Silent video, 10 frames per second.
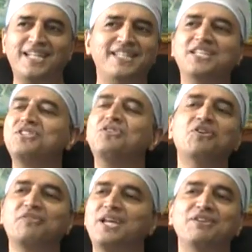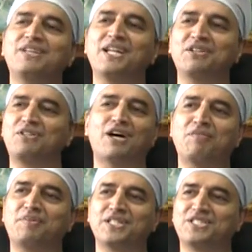there is no way you can do the
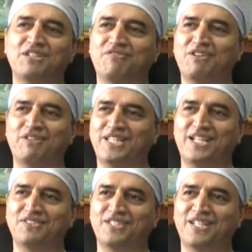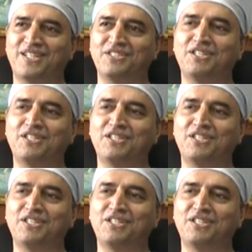operation for $1,000.